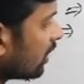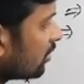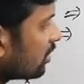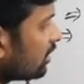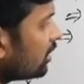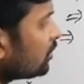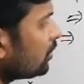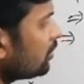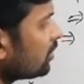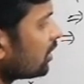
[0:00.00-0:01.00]

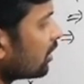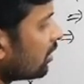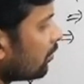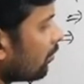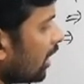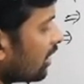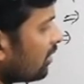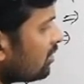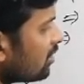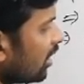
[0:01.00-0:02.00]
theta2
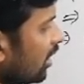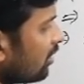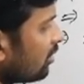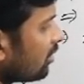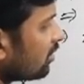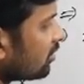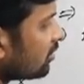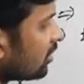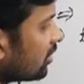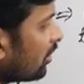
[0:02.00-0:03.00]
minus tan
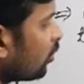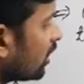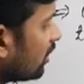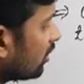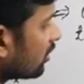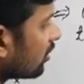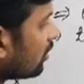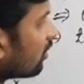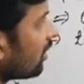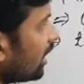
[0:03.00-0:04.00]
theta1
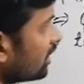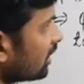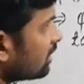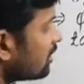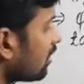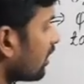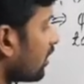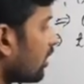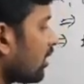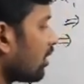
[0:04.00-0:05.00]
like this
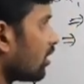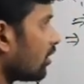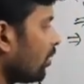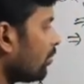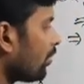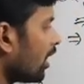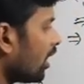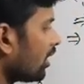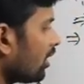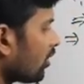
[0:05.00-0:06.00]
whole
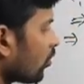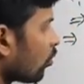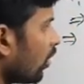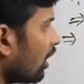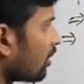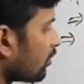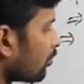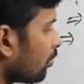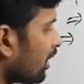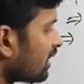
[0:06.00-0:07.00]
by 1
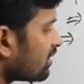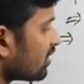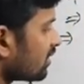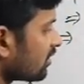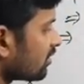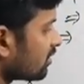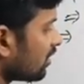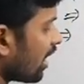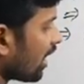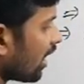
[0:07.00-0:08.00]
plus
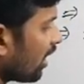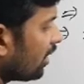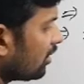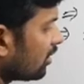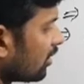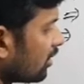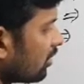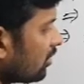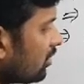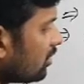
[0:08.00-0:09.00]
tan
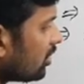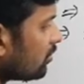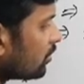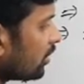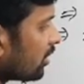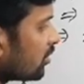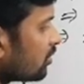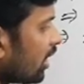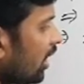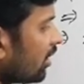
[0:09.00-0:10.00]
theta2 into
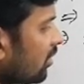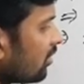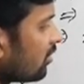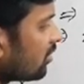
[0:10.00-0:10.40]
tan